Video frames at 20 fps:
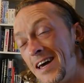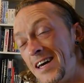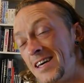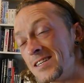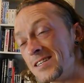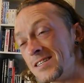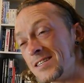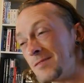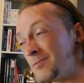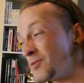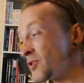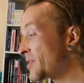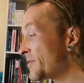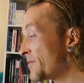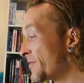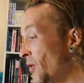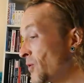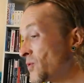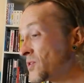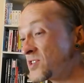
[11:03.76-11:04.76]
Yes, I'm
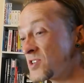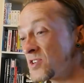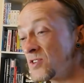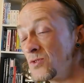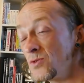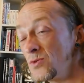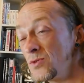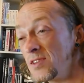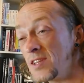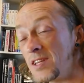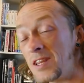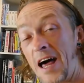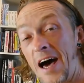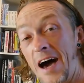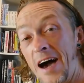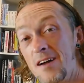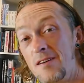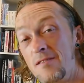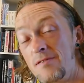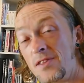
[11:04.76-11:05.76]
looking forward to the
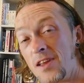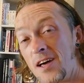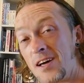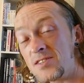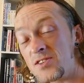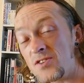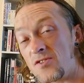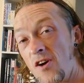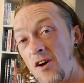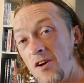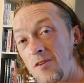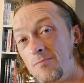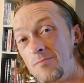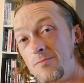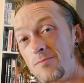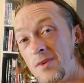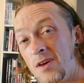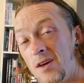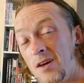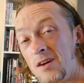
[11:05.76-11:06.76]
live later on.
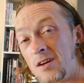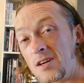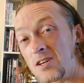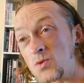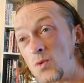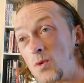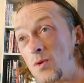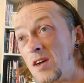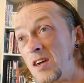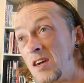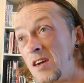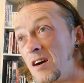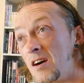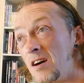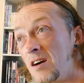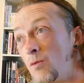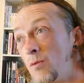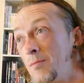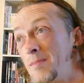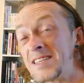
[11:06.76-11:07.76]
I am. Because we
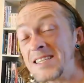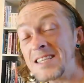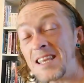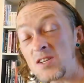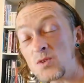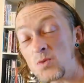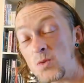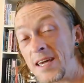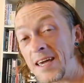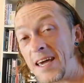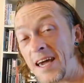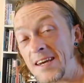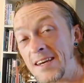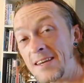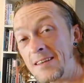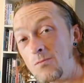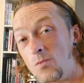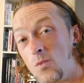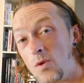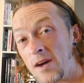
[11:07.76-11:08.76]
uh, we missed last
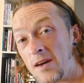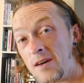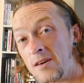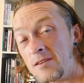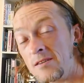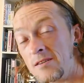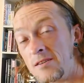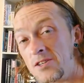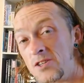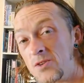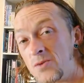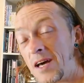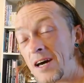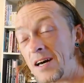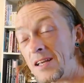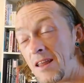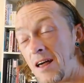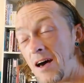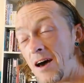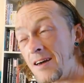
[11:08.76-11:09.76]
weekend, didn't we? We did. Doing
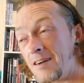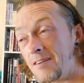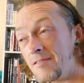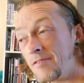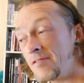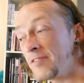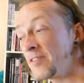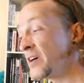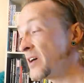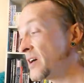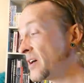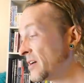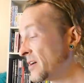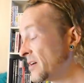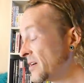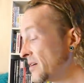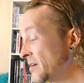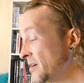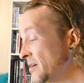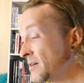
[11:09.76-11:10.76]
our live. With
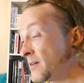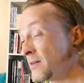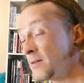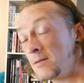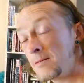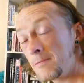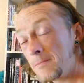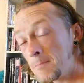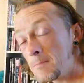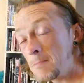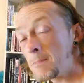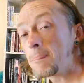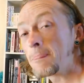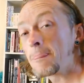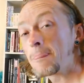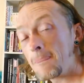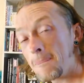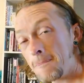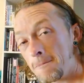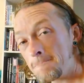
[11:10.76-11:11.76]
those bloody vegan
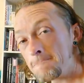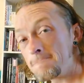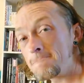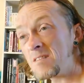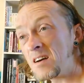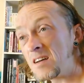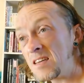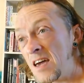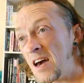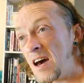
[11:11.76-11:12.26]
queens.